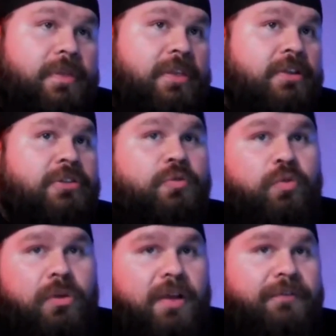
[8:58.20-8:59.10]
there's
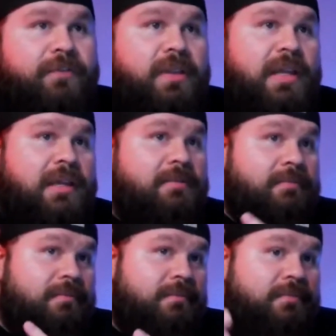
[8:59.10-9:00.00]
roughly
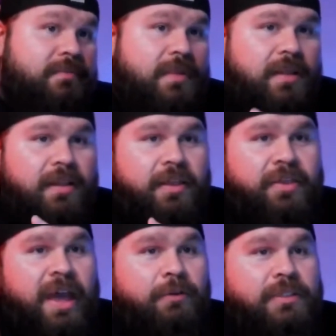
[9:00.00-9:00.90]

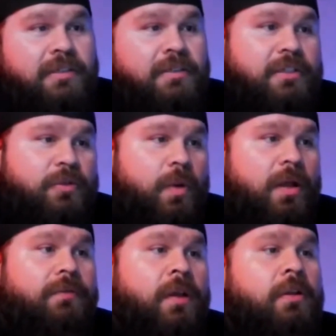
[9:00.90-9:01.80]
1,000 to
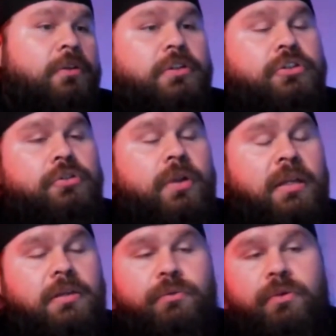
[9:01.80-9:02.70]
1,200
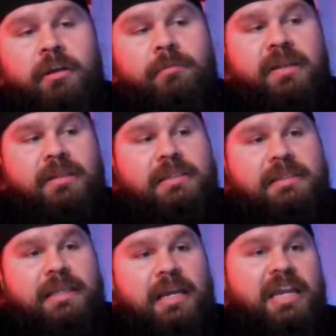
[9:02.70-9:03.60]
train
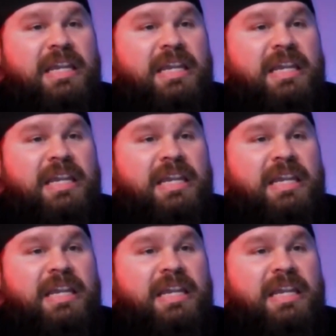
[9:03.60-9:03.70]
derailments a